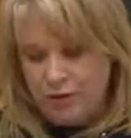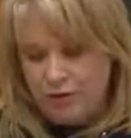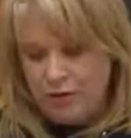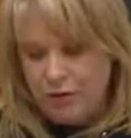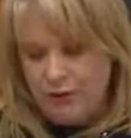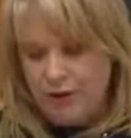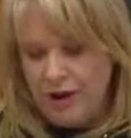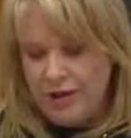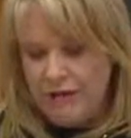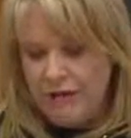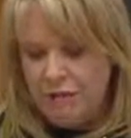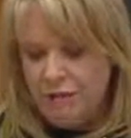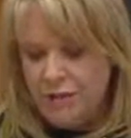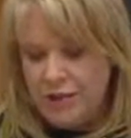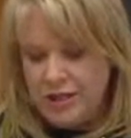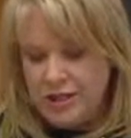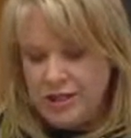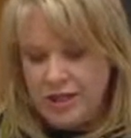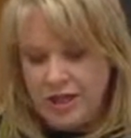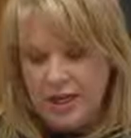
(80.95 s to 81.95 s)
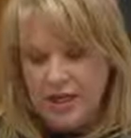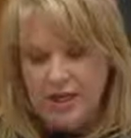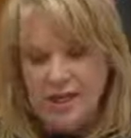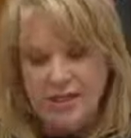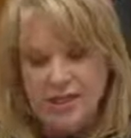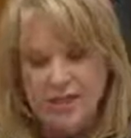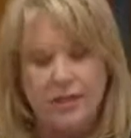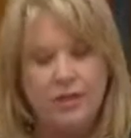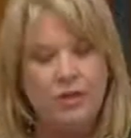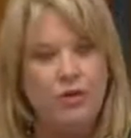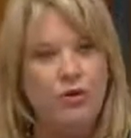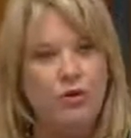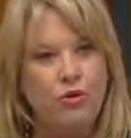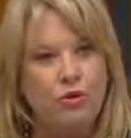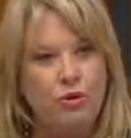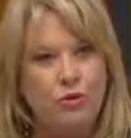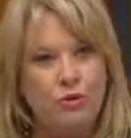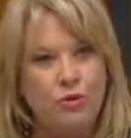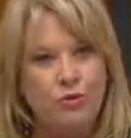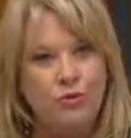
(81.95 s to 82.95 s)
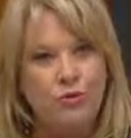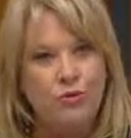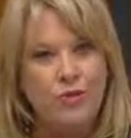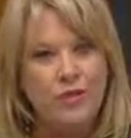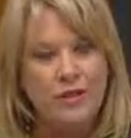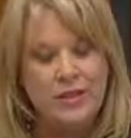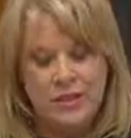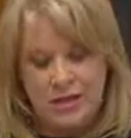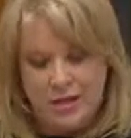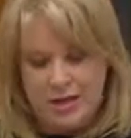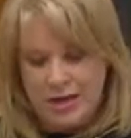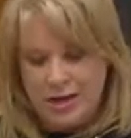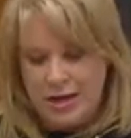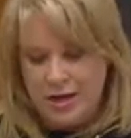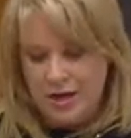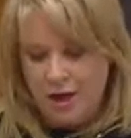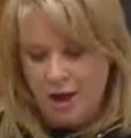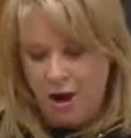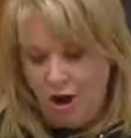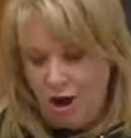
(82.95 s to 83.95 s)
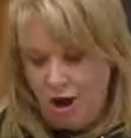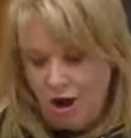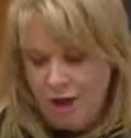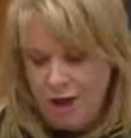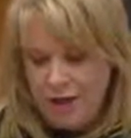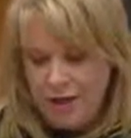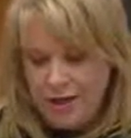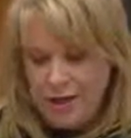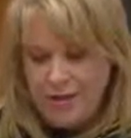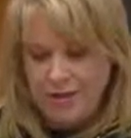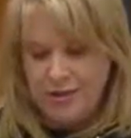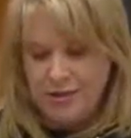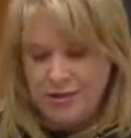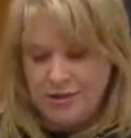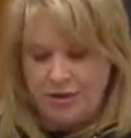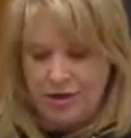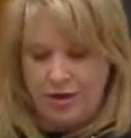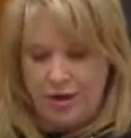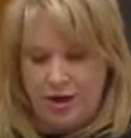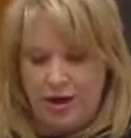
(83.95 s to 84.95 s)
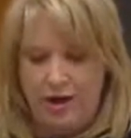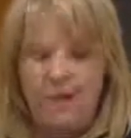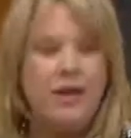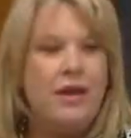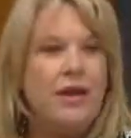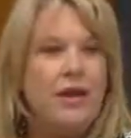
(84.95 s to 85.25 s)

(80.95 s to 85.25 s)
The RAF Wedgetail is an all-seeing eye in the sky,